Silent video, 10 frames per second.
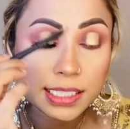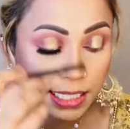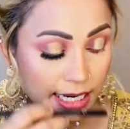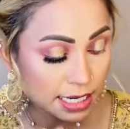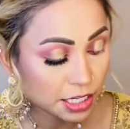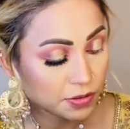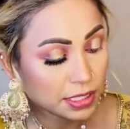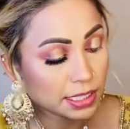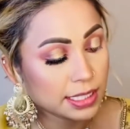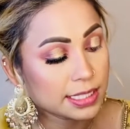and using
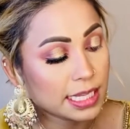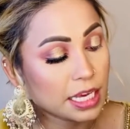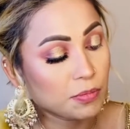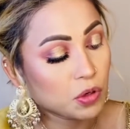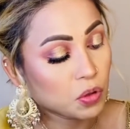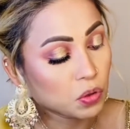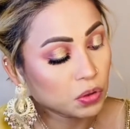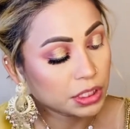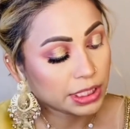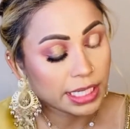the same gold
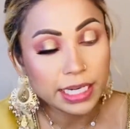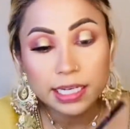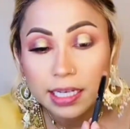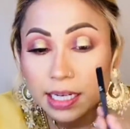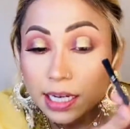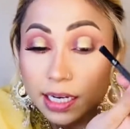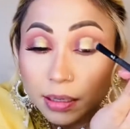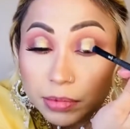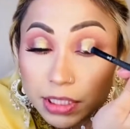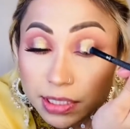shade, and I'm
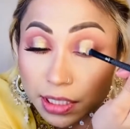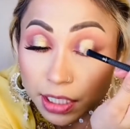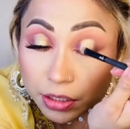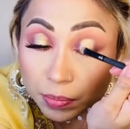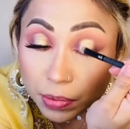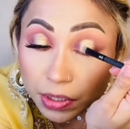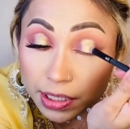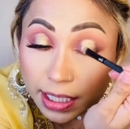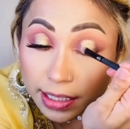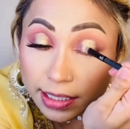just trying to put
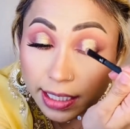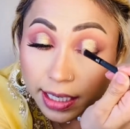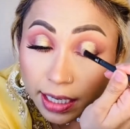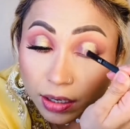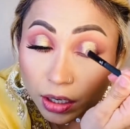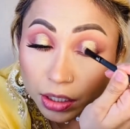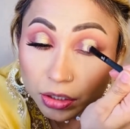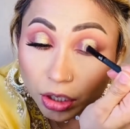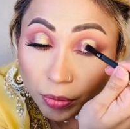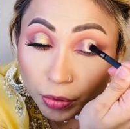that on
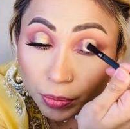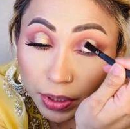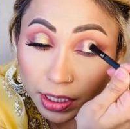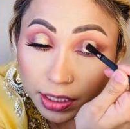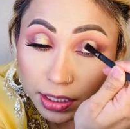top of it.